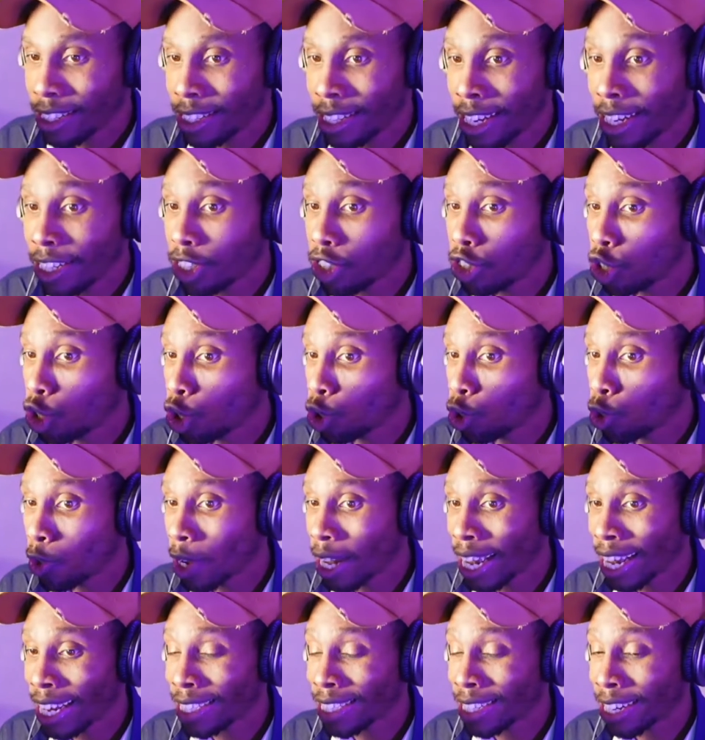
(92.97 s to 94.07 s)
This dude
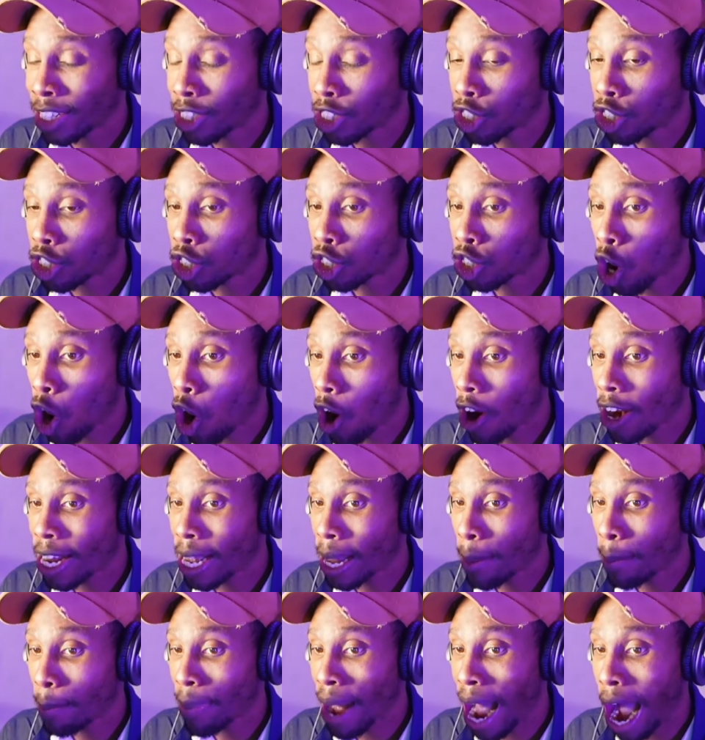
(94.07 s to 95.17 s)
is a
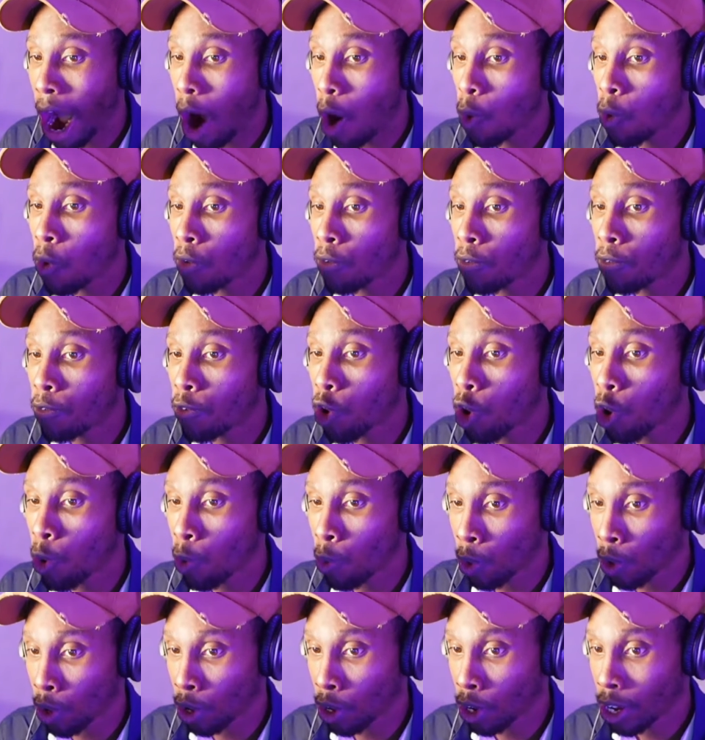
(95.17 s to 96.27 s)
starting power
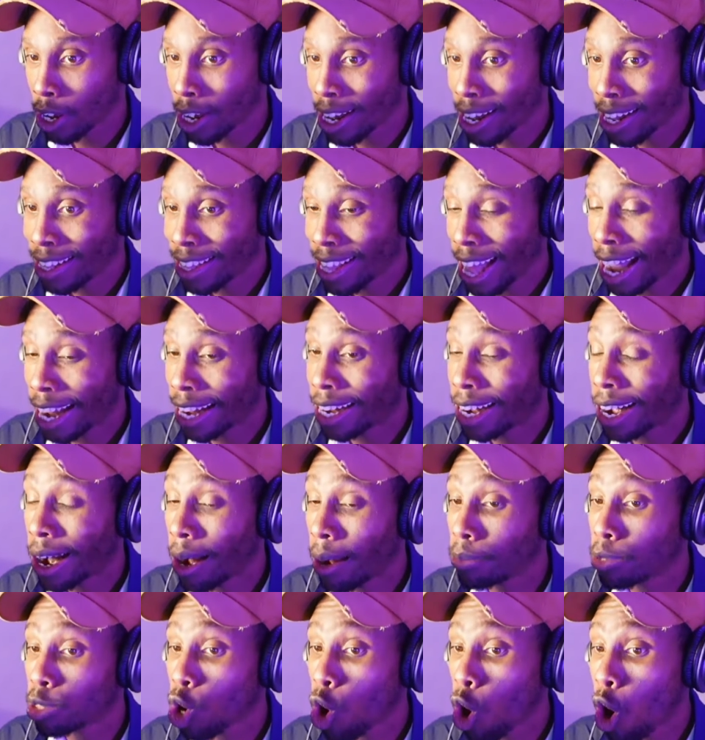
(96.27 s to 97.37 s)
forward that
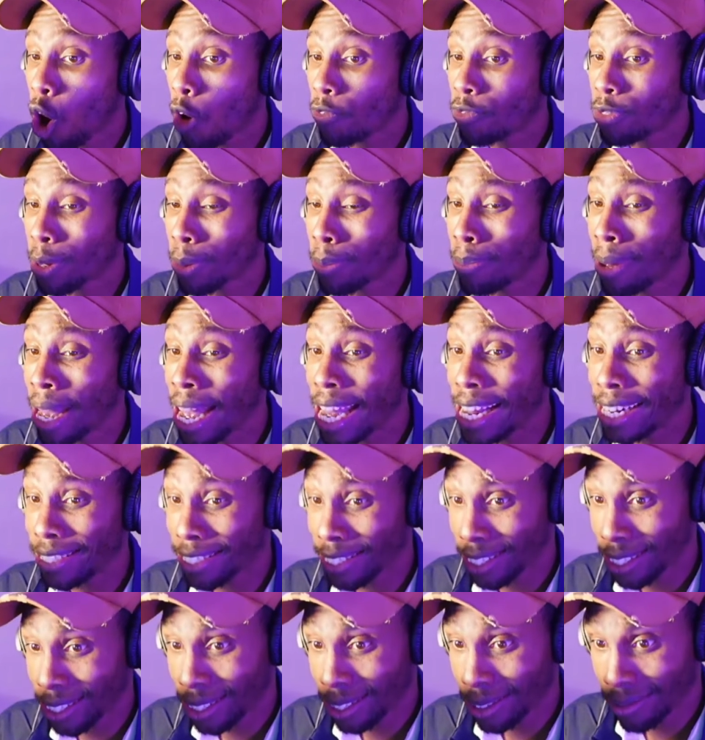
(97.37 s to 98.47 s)
comes off the
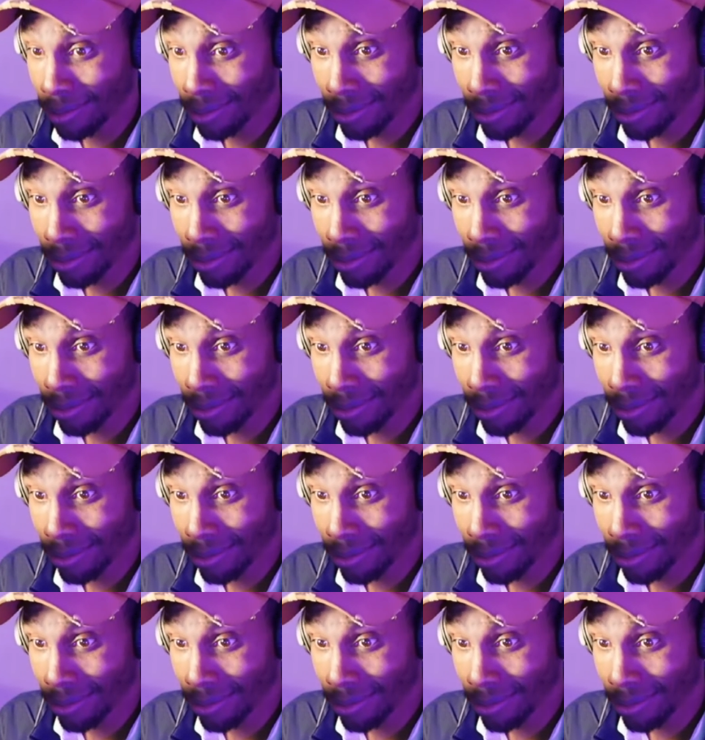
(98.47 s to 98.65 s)
bench.